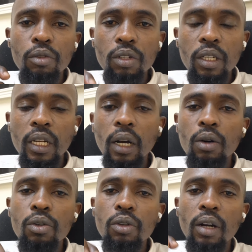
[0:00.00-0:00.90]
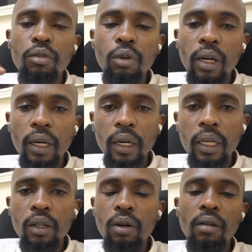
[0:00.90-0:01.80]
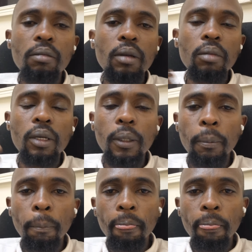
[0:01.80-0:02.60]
sit down, you have to agree, you have maybe